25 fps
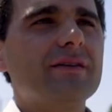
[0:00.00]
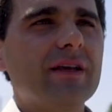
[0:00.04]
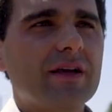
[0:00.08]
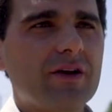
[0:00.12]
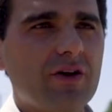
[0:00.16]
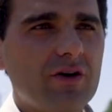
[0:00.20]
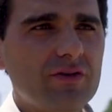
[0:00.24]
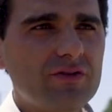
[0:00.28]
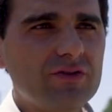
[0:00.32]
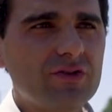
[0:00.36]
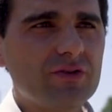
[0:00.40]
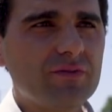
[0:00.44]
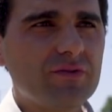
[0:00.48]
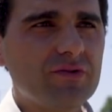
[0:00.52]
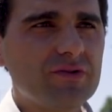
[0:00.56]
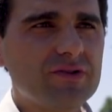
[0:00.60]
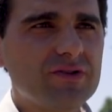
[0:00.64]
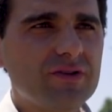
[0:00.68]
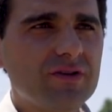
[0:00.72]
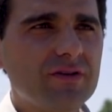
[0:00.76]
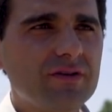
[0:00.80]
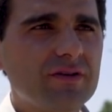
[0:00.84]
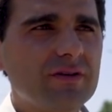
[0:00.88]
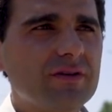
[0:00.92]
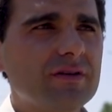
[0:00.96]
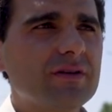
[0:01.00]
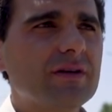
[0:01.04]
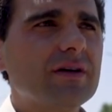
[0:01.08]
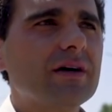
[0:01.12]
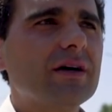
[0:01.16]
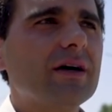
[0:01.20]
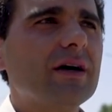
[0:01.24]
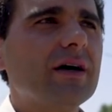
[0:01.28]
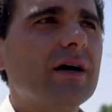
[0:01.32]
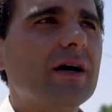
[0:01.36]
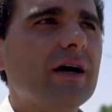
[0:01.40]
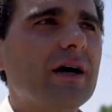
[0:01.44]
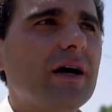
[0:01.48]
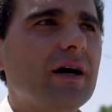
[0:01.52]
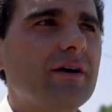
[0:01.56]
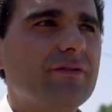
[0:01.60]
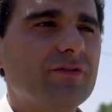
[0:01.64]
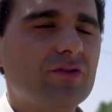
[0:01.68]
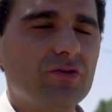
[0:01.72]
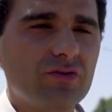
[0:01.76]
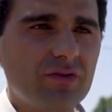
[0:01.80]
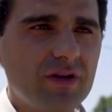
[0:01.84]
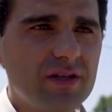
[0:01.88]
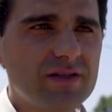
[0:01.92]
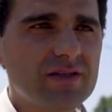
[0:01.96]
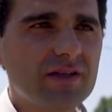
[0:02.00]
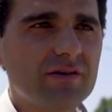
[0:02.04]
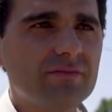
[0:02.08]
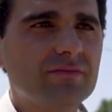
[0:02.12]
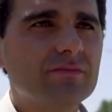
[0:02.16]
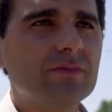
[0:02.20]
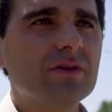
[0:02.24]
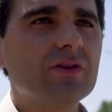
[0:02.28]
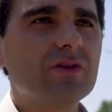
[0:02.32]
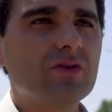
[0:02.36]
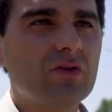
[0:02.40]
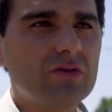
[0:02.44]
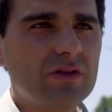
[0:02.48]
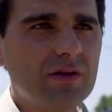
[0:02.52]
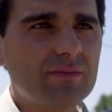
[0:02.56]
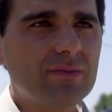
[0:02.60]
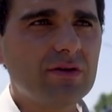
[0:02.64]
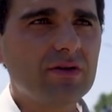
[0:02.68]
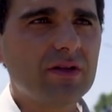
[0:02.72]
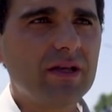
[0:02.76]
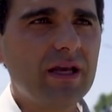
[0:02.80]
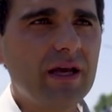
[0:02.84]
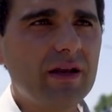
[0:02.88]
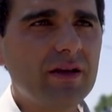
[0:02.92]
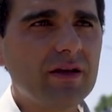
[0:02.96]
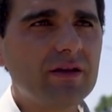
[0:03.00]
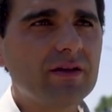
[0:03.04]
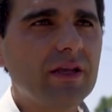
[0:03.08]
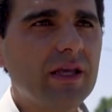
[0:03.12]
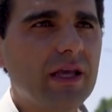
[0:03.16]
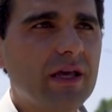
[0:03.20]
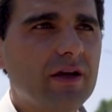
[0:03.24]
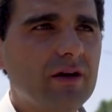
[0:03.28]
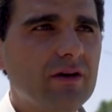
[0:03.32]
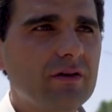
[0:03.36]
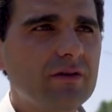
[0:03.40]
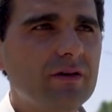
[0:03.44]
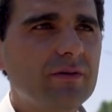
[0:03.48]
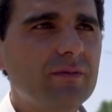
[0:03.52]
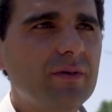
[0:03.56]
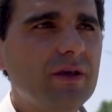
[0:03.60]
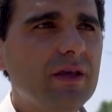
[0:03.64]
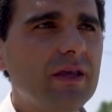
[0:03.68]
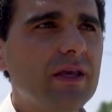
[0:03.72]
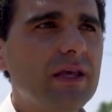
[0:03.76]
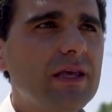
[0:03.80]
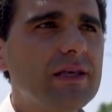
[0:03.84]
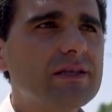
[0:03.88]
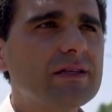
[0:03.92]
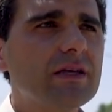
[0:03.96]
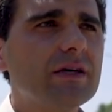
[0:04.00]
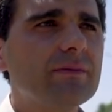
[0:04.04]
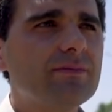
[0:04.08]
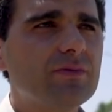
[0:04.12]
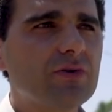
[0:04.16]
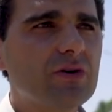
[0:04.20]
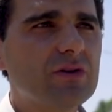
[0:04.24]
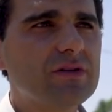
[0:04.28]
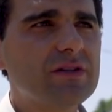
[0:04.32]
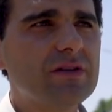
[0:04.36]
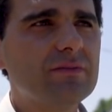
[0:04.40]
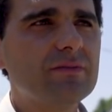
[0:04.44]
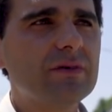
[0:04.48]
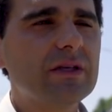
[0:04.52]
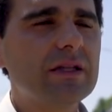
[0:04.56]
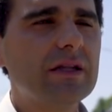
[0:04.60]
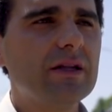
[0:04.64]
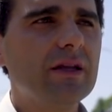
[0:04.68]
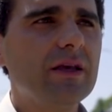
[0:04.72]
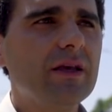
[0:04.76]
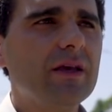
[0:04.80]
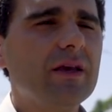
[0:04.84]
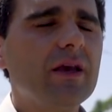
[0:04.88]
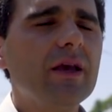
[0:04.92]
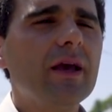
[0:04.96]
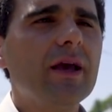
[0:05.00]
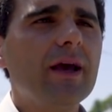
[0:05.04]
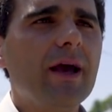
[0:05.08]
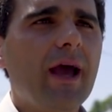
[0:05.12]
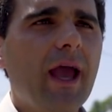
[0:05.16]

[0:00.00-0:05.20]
The contribution of tourism to the Bulgarian economy is approximately